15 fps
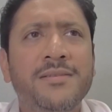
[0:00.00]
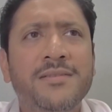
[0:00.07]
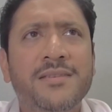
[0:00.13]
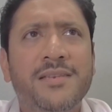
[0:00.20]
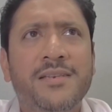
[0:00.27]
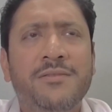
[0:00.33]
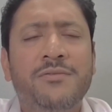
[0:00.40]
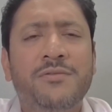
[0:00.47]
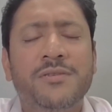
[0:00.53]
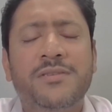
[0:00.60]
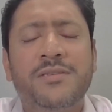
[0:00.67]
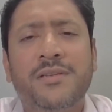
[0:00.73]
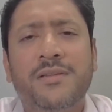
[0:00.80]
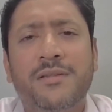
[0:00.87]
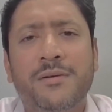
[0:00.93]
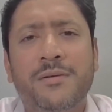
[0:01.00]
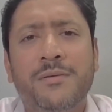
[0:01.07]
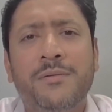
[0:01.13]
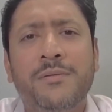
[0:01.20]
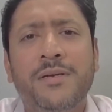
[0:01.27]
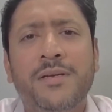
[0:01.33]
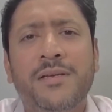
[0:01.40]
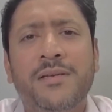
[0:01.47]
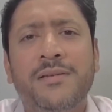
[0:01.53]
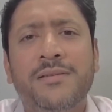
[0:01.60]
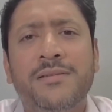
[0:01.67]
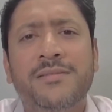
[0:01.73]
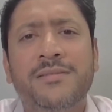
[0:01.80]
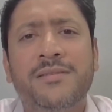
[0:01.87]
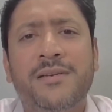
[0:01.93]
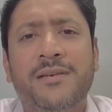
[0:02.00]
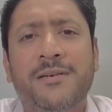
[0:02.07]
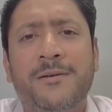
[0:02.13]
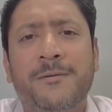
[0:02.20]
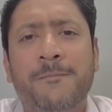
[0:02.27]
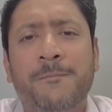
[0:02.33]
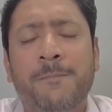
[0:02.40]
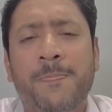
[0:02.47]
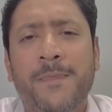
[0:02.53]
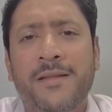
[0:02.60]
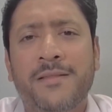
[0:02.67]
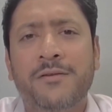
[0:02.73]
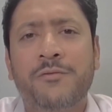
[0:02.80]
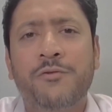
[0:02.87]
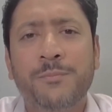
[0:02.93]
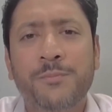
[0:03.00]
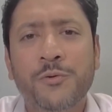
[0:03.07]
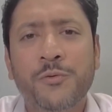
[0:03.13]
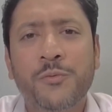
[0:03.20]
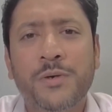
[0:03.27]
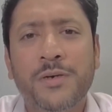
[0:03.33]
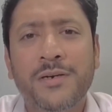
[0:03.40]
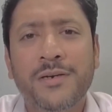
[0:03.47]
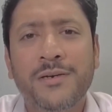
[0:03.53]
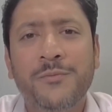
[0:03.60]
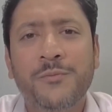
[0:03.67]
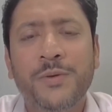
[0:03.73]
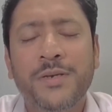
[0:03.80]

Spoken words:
is interesting, though, is in the crypto world,